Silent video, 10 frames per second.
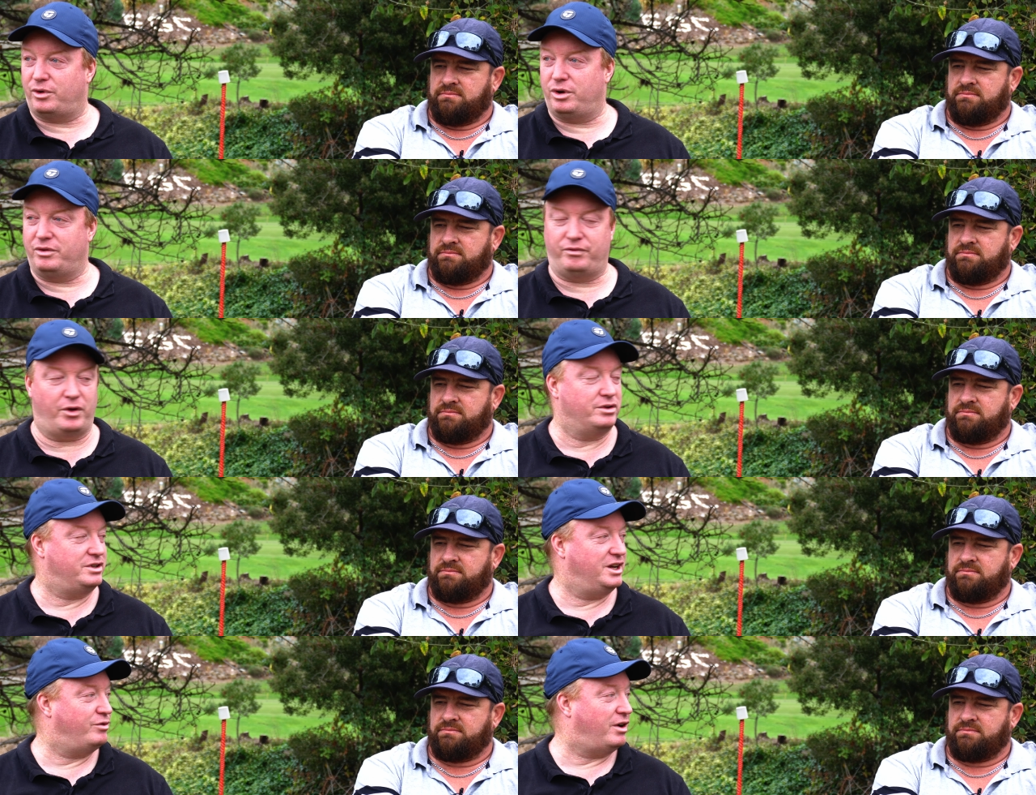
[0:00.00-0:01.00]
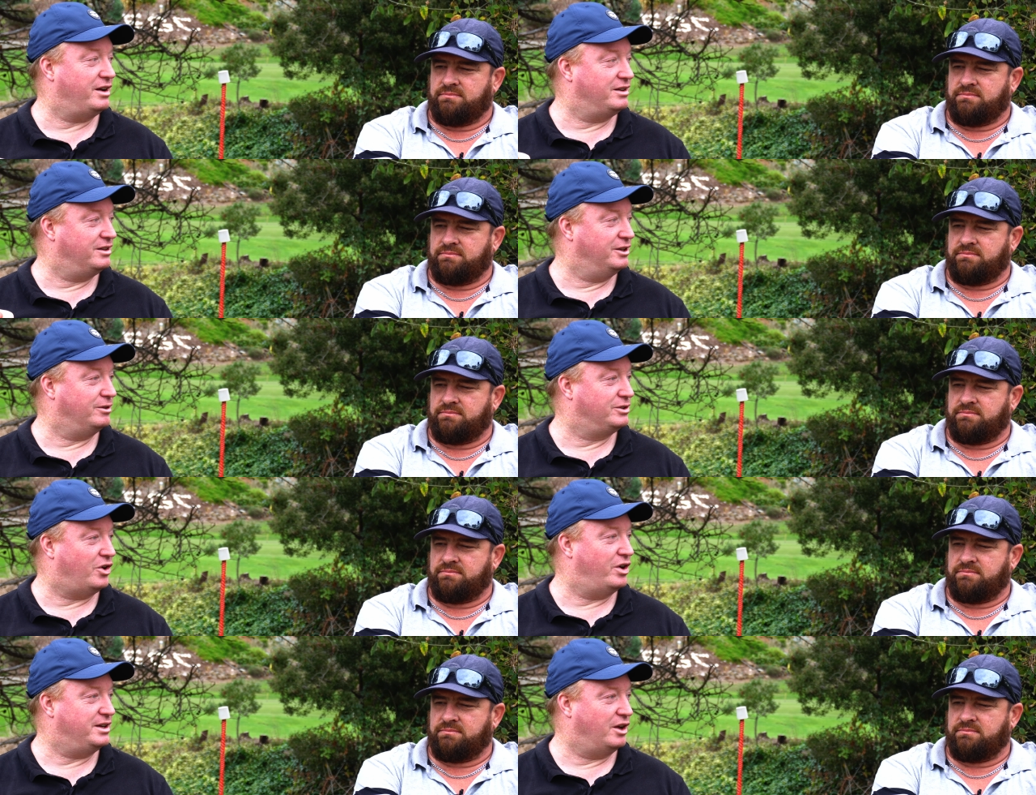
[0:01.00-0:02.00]
Speaker 1: for a volunteer run, little
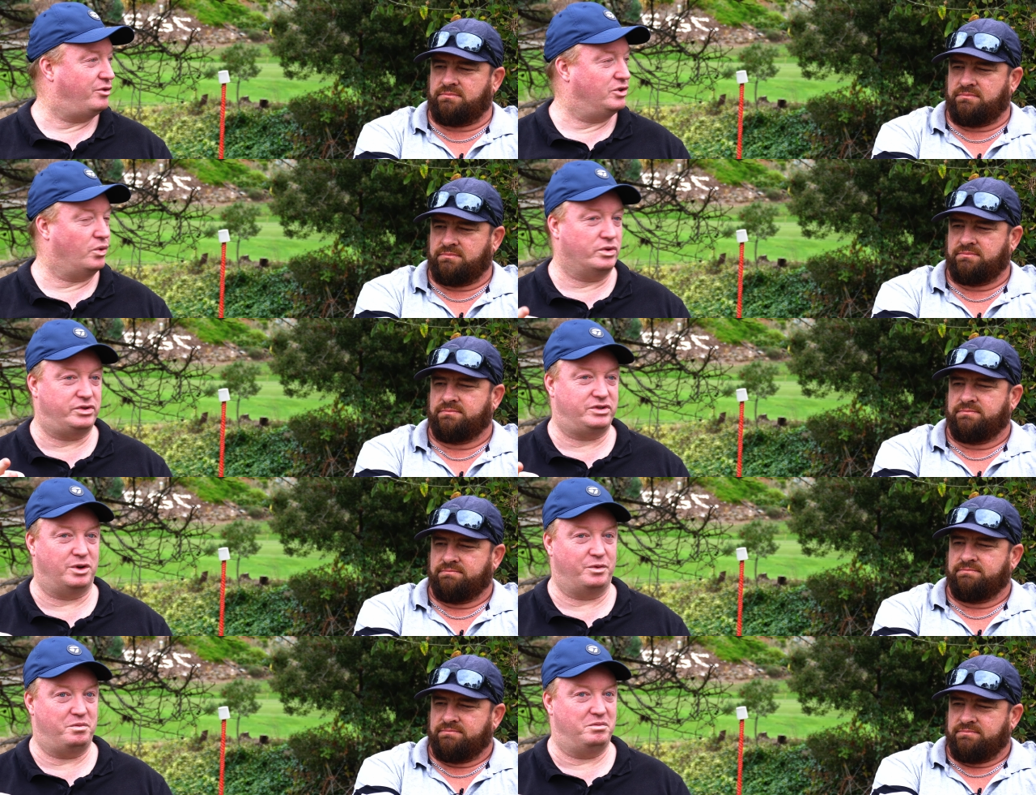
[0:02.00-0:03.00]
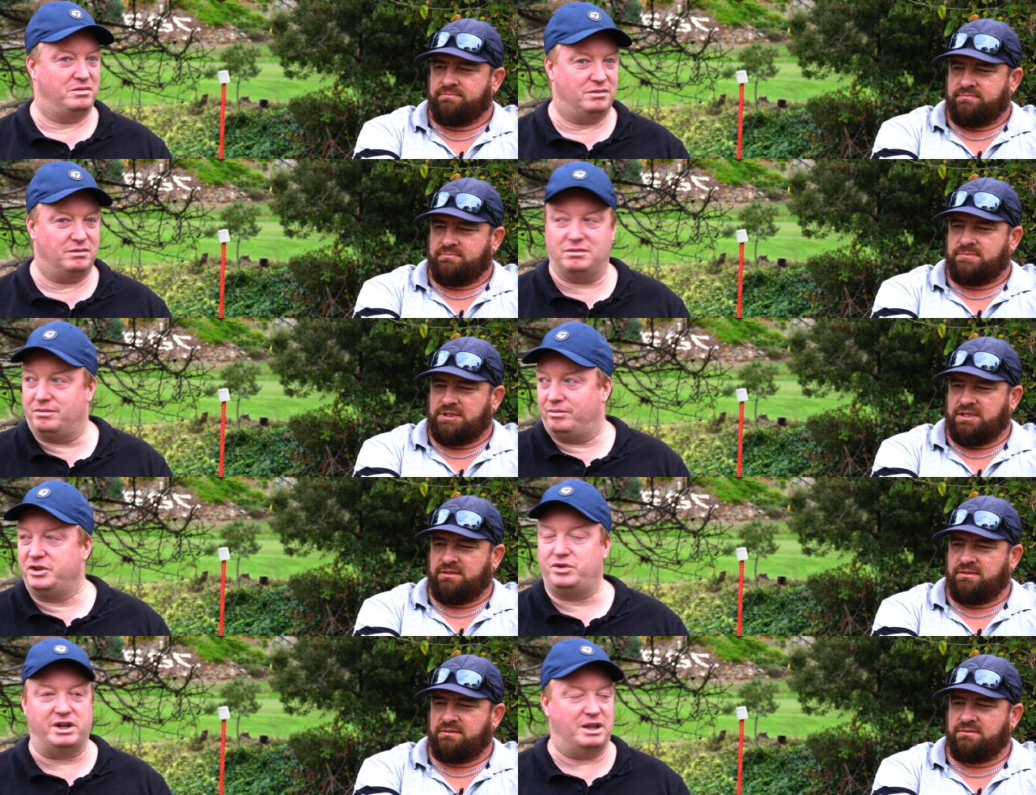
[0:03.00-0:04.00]
tiny country course, sort of yeah.
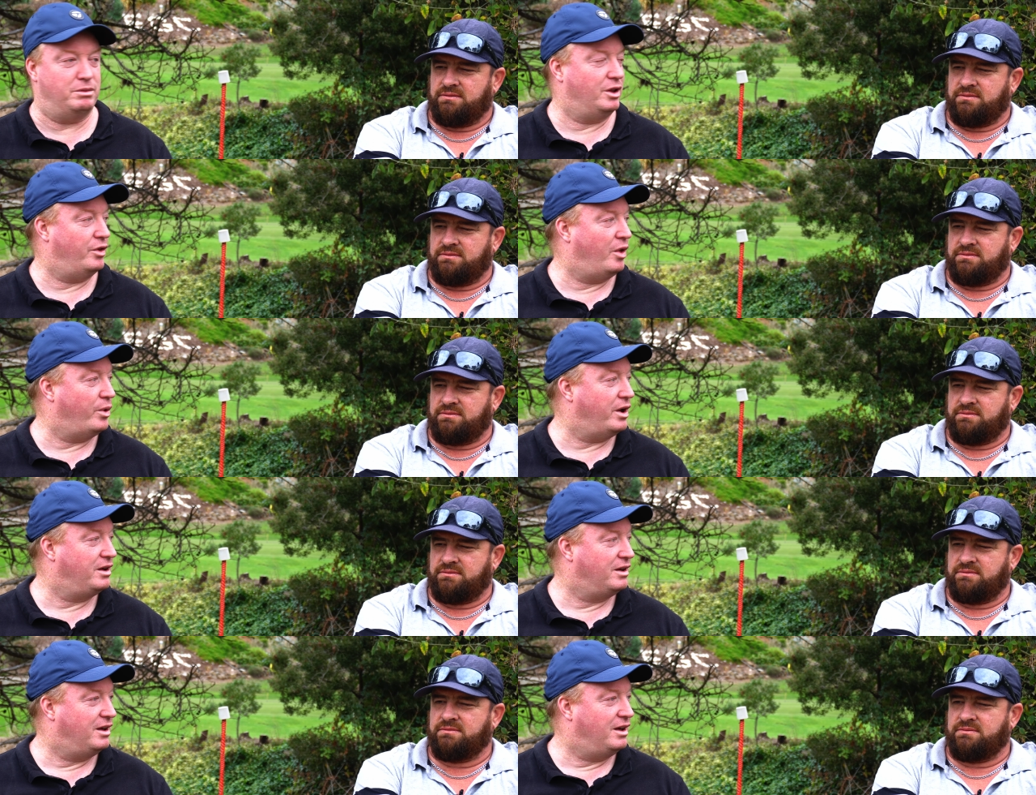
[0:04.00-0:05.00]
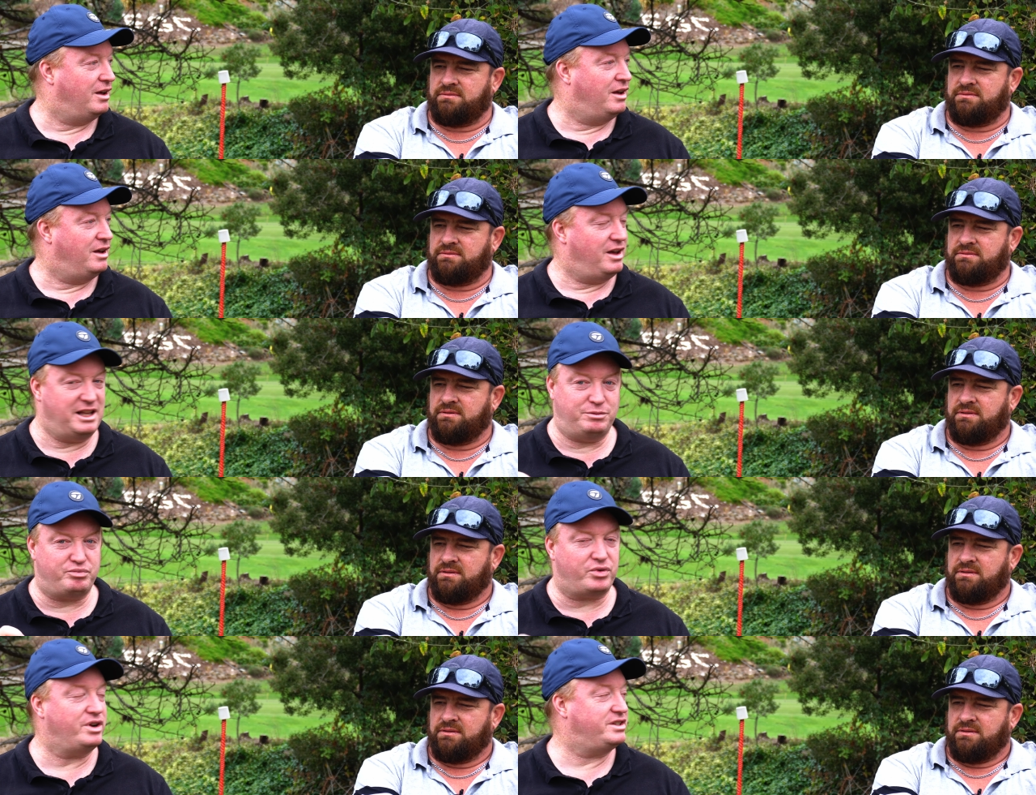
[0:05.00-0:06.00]
literally in the middle of nowhere. It's
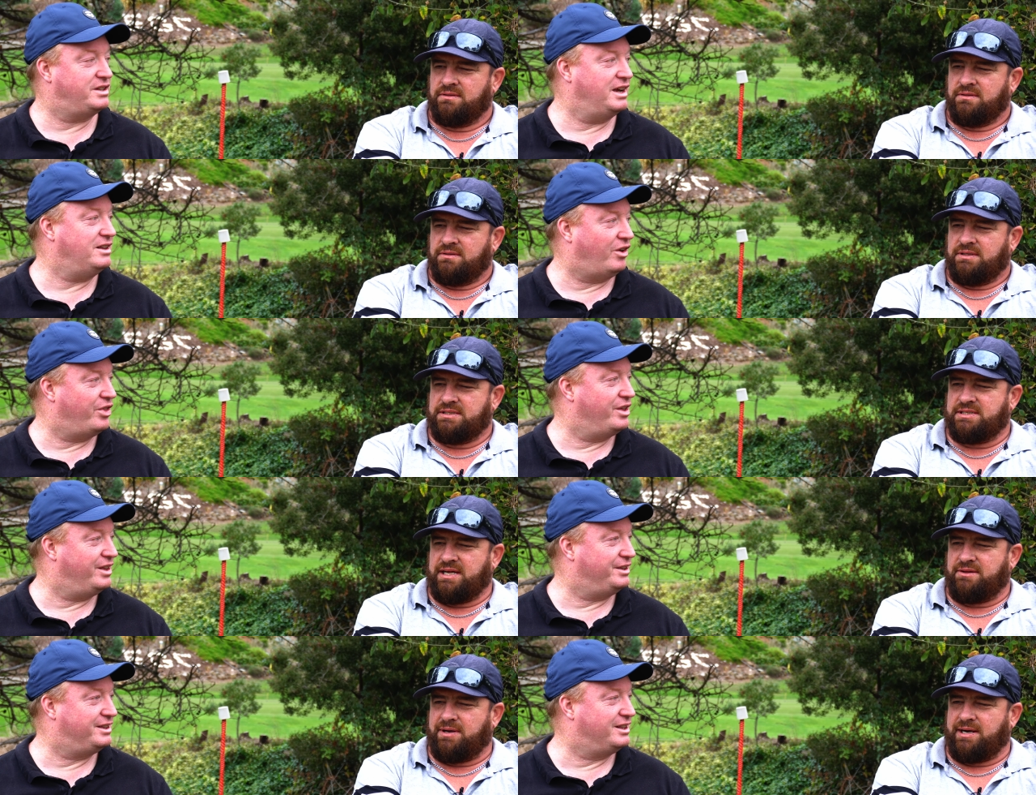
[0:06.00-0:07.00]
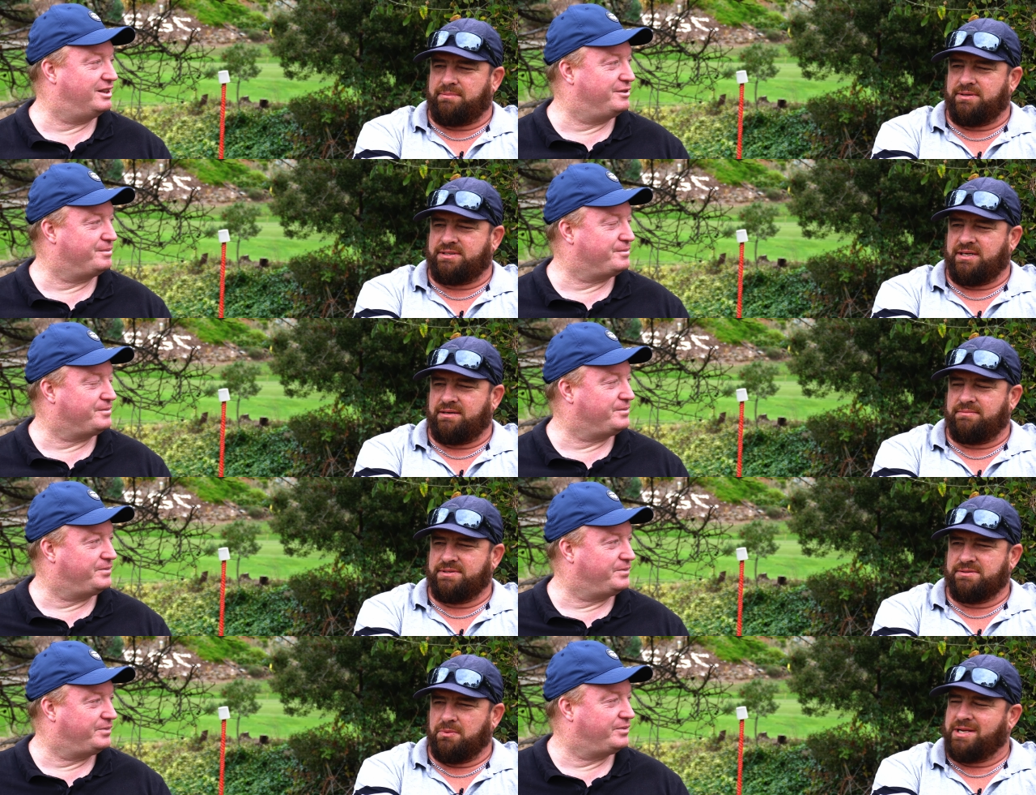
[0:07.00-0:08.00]
Speaker 2: pristine. Like There's the, another one up at, um,
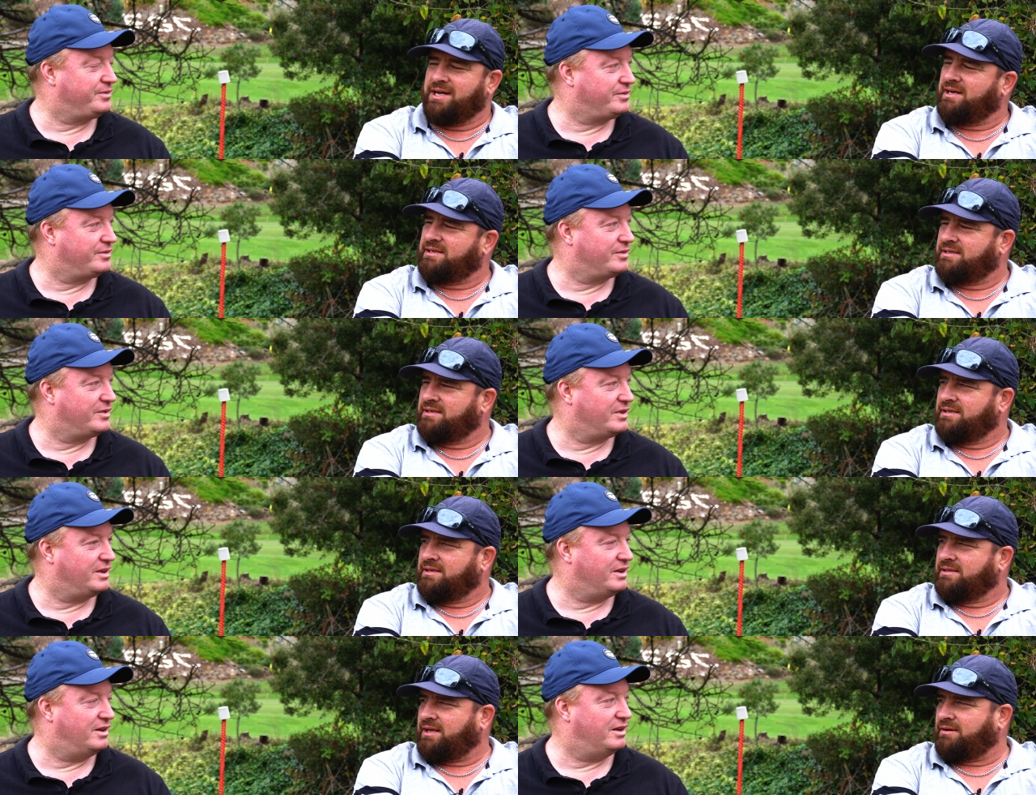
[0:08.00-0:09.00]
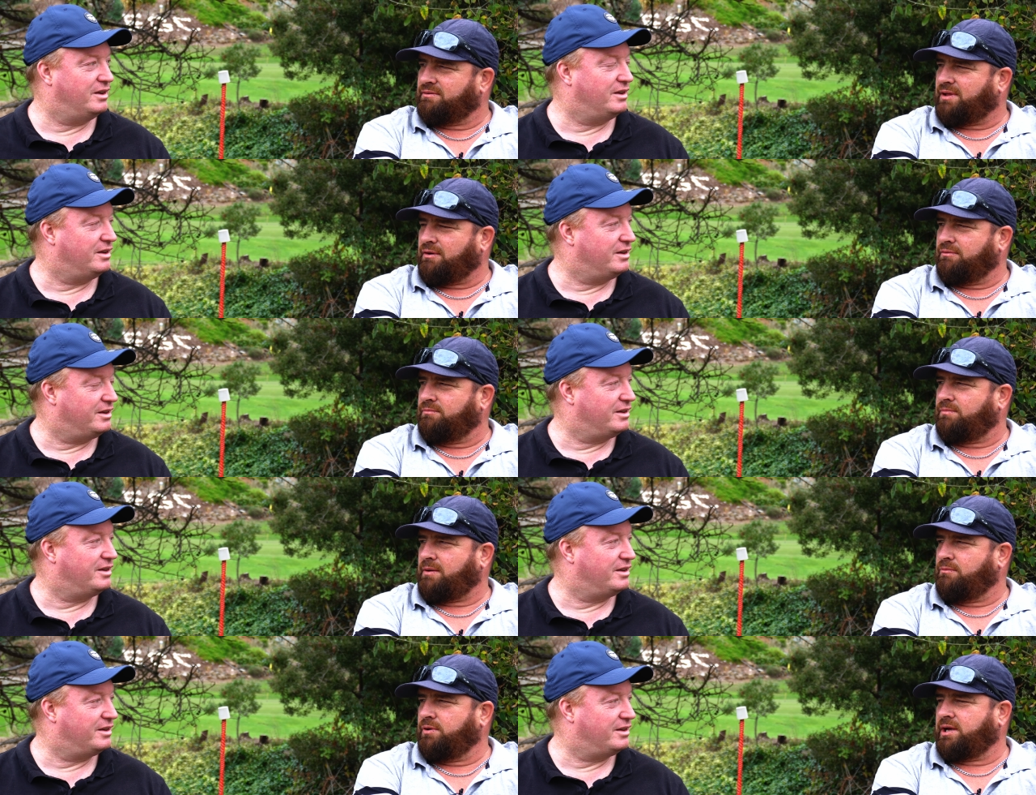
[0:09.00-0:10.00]
is it Wynyard? They'll, they'll,
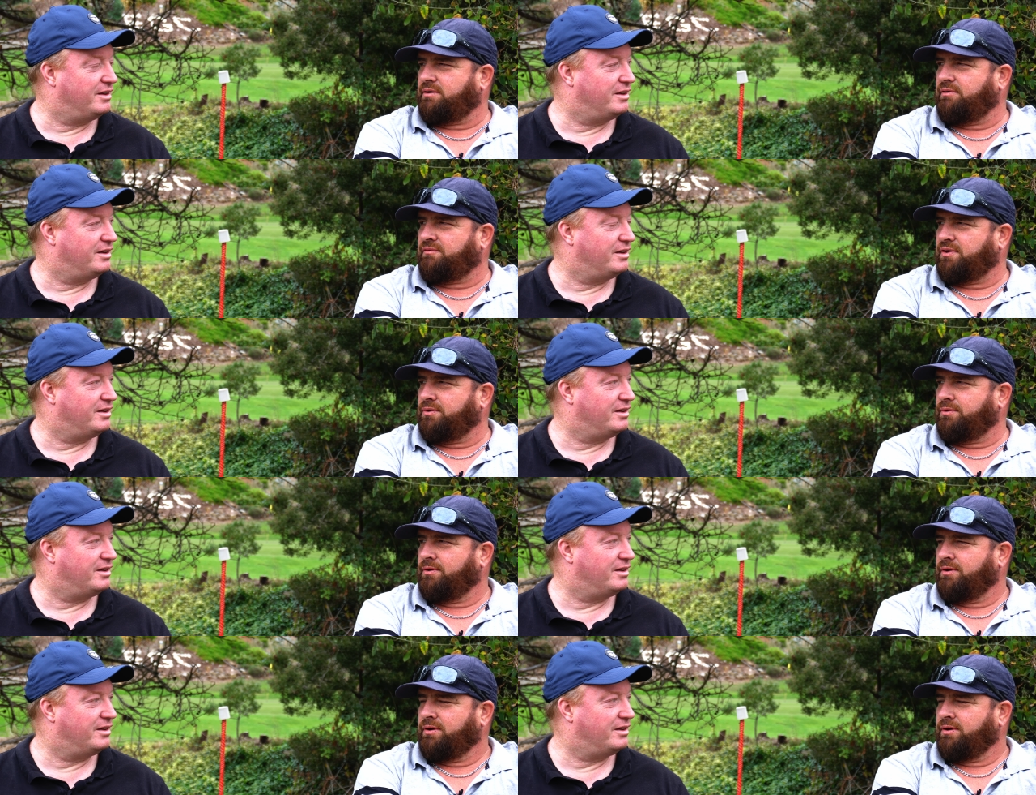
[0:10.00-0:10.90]
they we're going to review